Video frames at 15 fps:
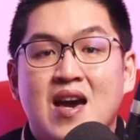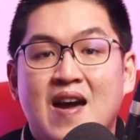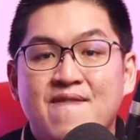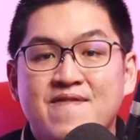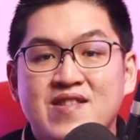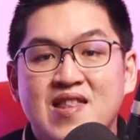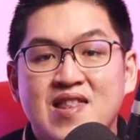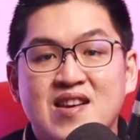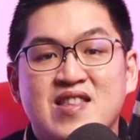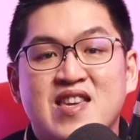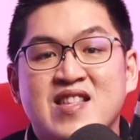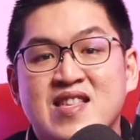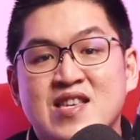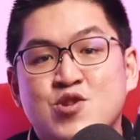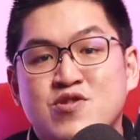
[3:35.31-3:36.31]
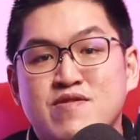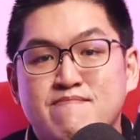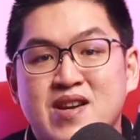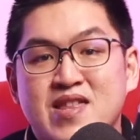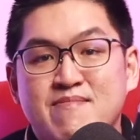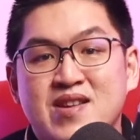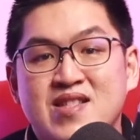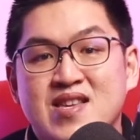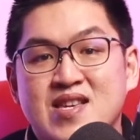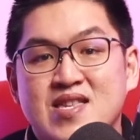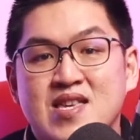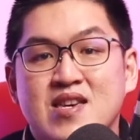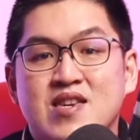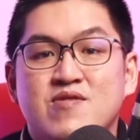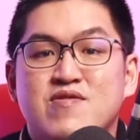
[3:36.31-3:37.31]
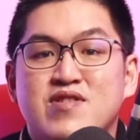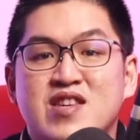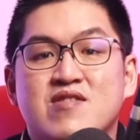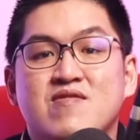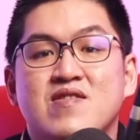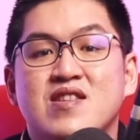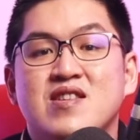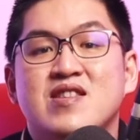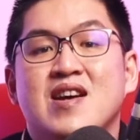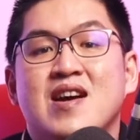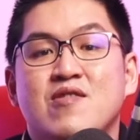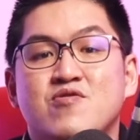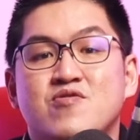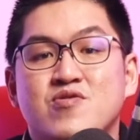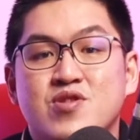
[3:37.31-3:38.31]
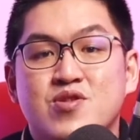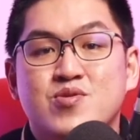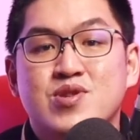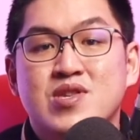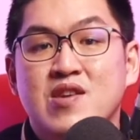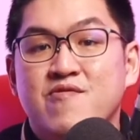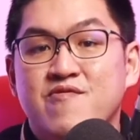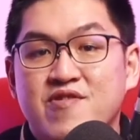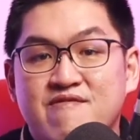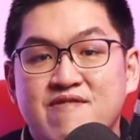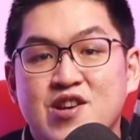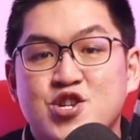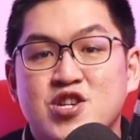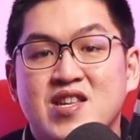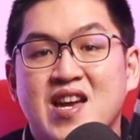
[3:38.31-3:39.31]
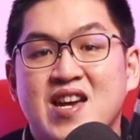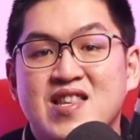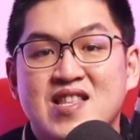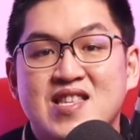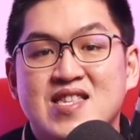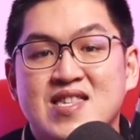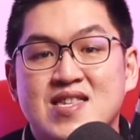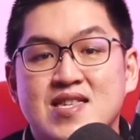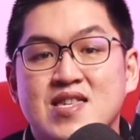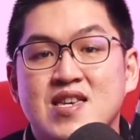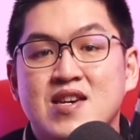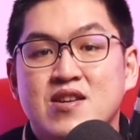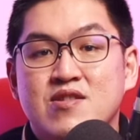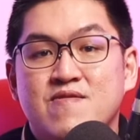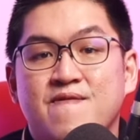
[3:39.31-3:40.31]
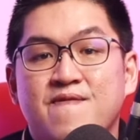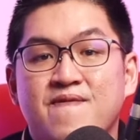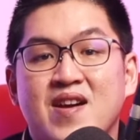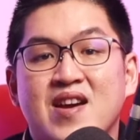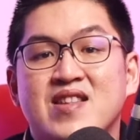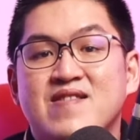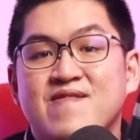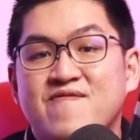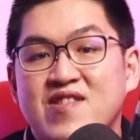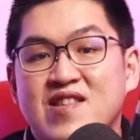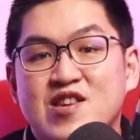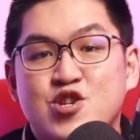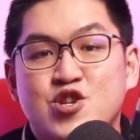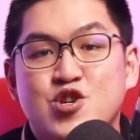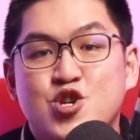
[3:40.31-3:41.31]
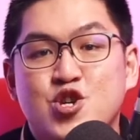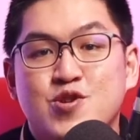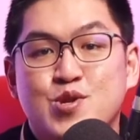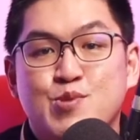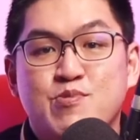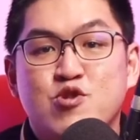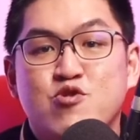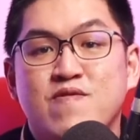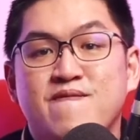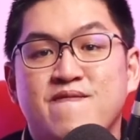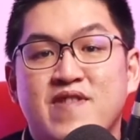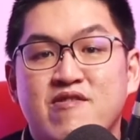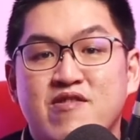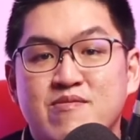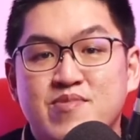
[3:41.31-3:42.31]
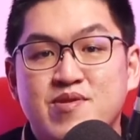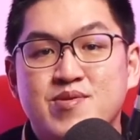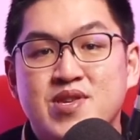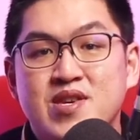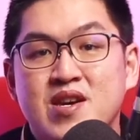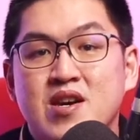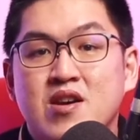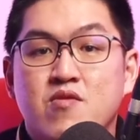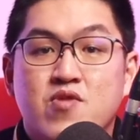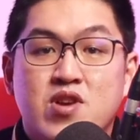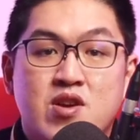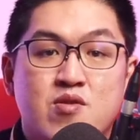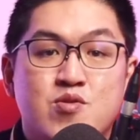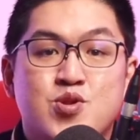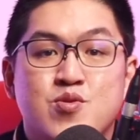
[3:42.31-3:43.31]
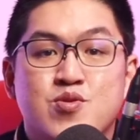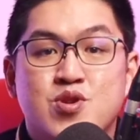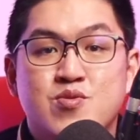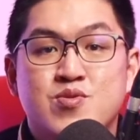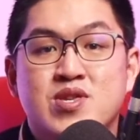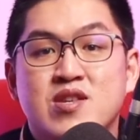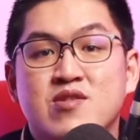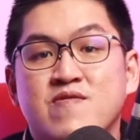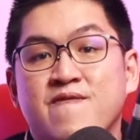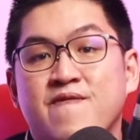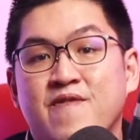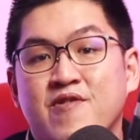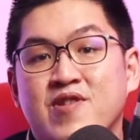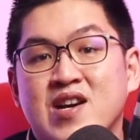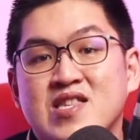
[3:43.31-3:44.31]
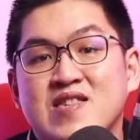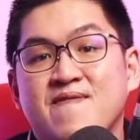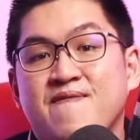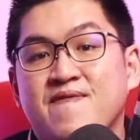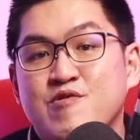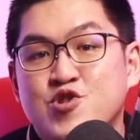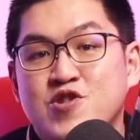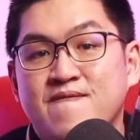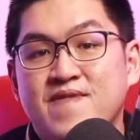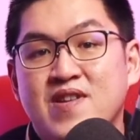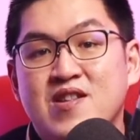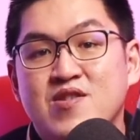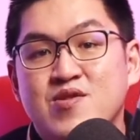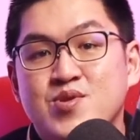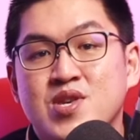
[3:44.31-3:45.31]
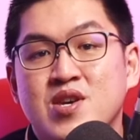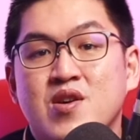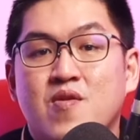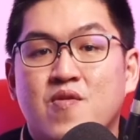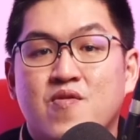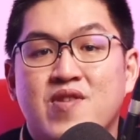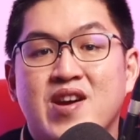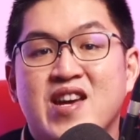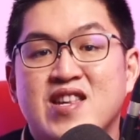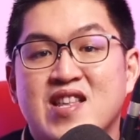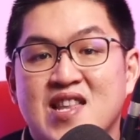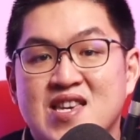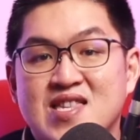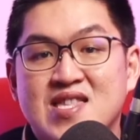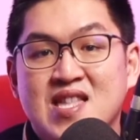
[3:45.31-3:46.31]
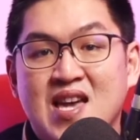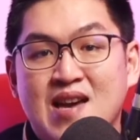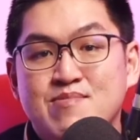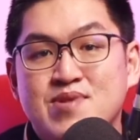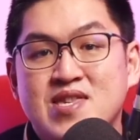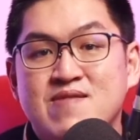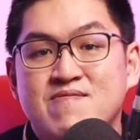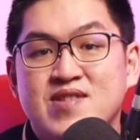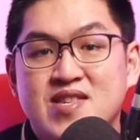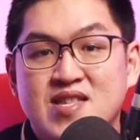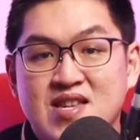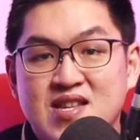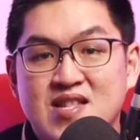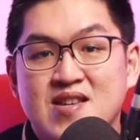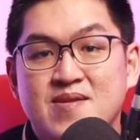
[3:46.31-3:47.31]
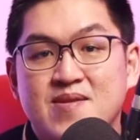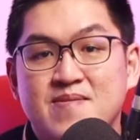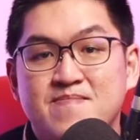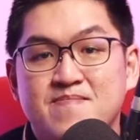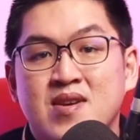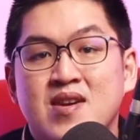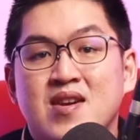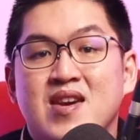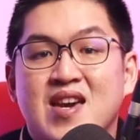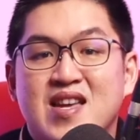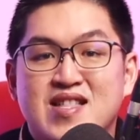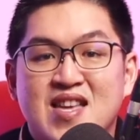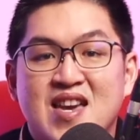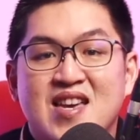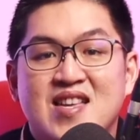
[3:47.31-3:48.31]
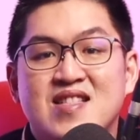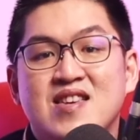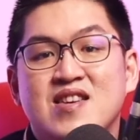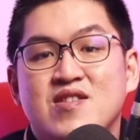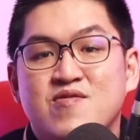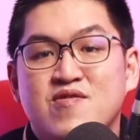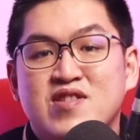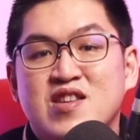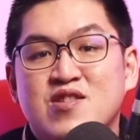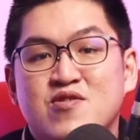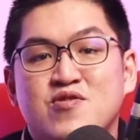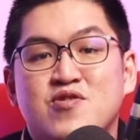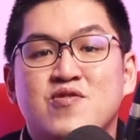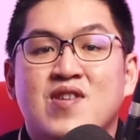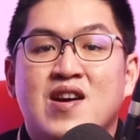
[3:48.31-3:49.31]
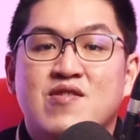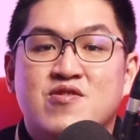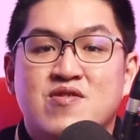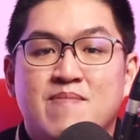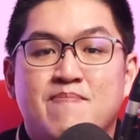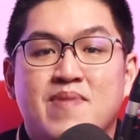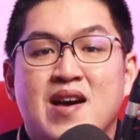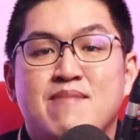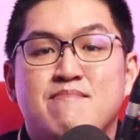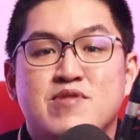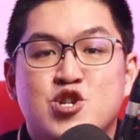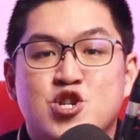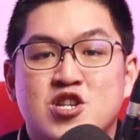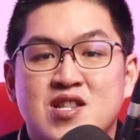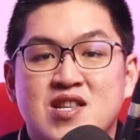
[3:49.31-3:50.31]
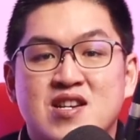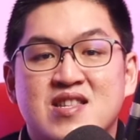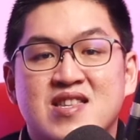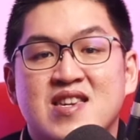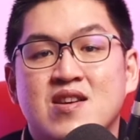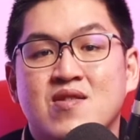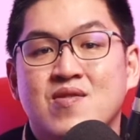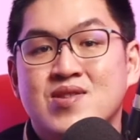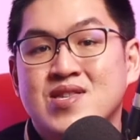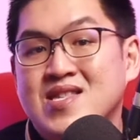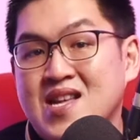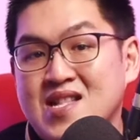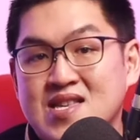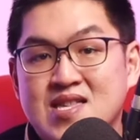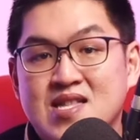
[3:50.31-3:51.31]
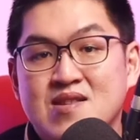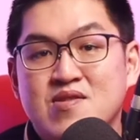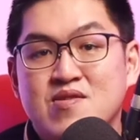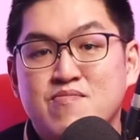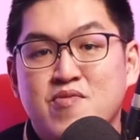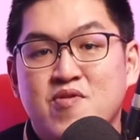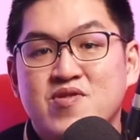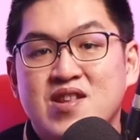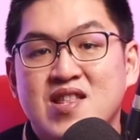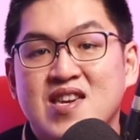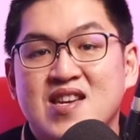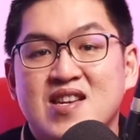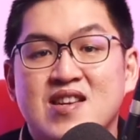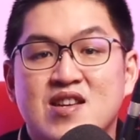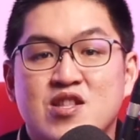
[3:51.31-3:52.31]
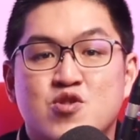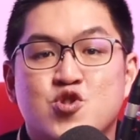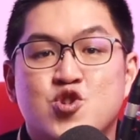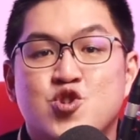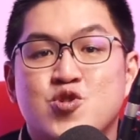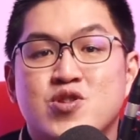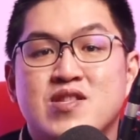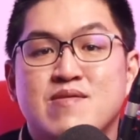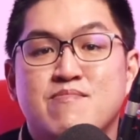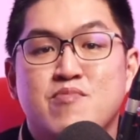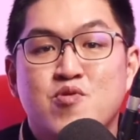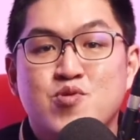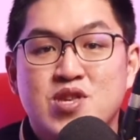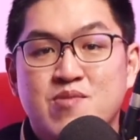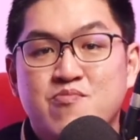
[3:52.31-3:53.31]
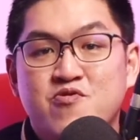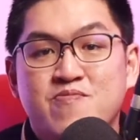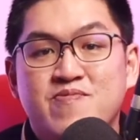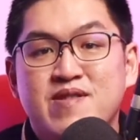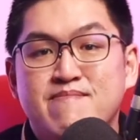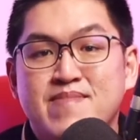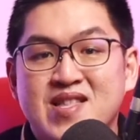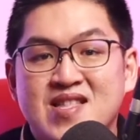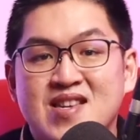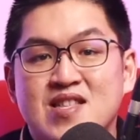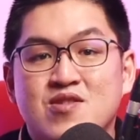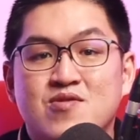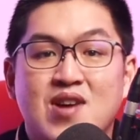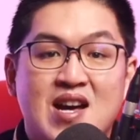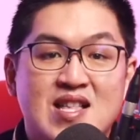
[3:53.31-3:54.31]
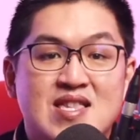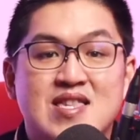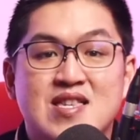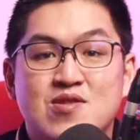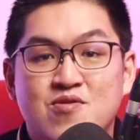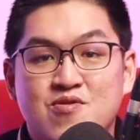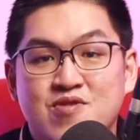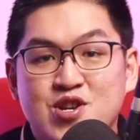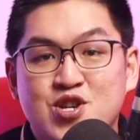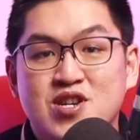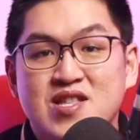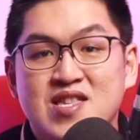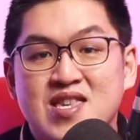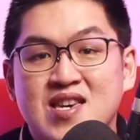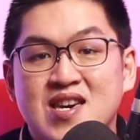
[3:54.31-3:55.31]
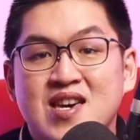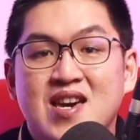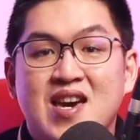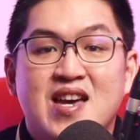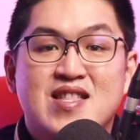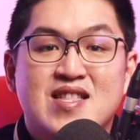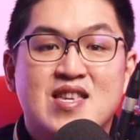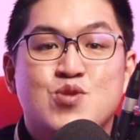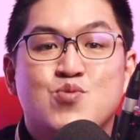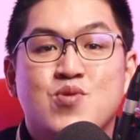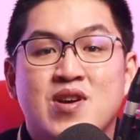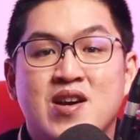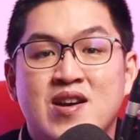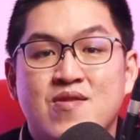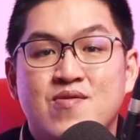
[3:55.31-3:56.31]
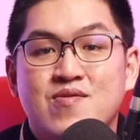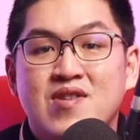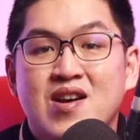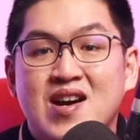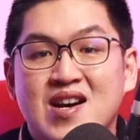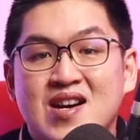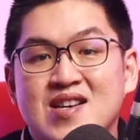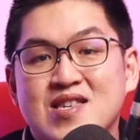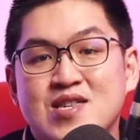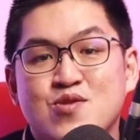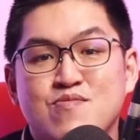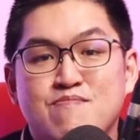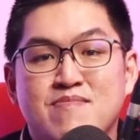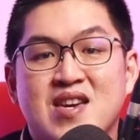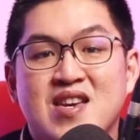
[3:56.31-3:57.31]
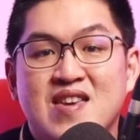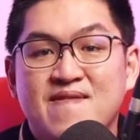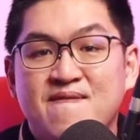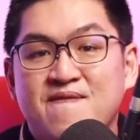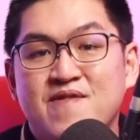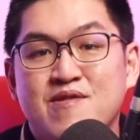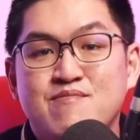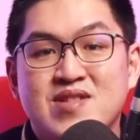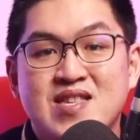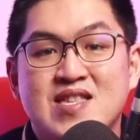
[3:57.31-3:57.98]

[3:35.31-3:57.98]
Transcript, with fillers: After learning discrete mathematics, you need to learn how to use regression analysis to find the relationships between variables. We can also use it to forecast future values or analyze time series data. And then you need to know how to apply machine learning or statistical modeling to choose the most appropriate method to answer your questions. And this will help us to make informed